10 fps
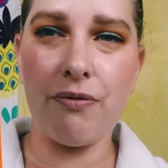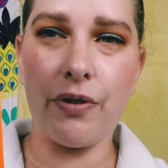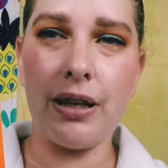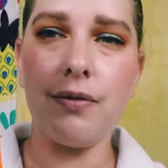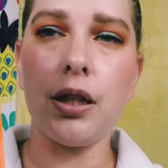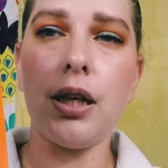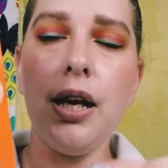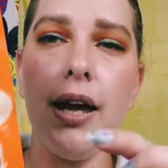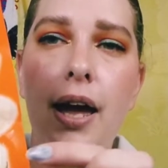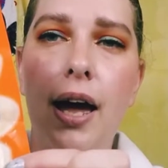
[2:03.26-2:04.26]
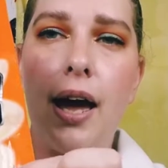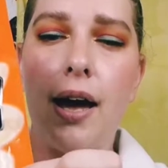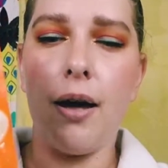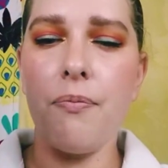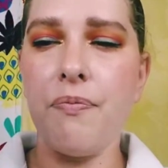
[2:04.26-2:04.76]
flavor.
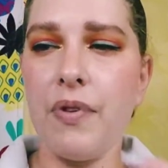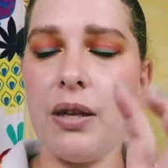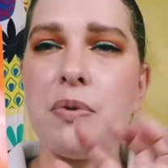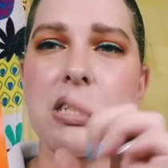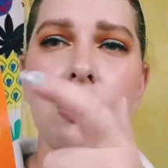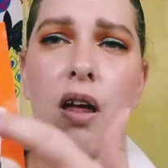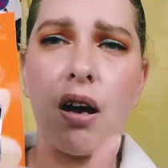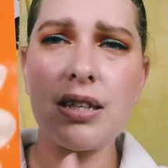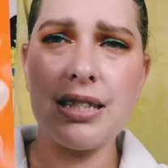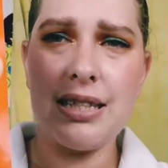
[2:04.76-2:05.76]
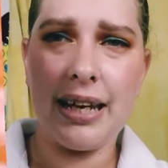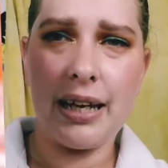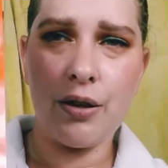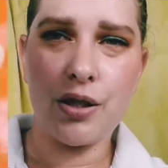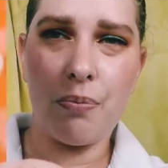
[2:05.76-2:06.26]
It was a long stick.
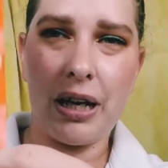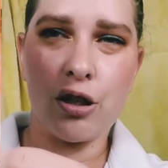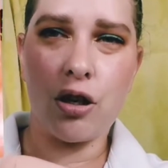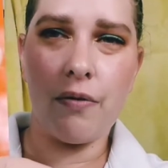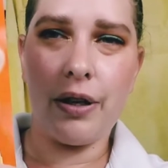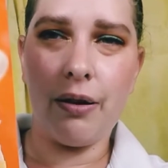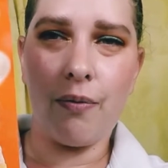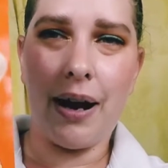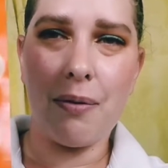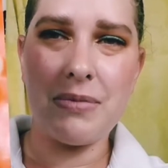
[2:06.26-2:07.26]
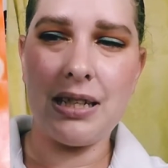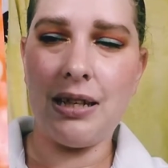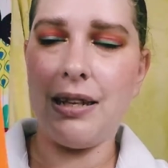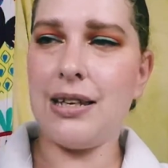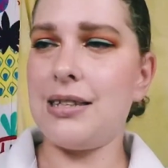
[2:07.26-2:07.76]
Here's a picture of it wrapped in
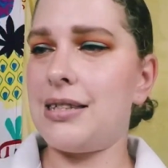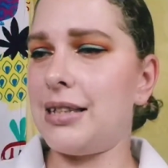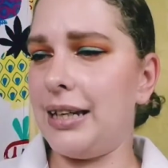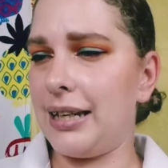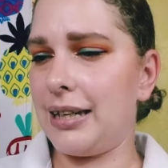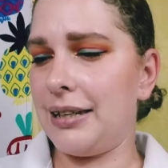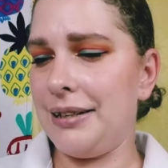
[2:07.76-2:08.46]
this like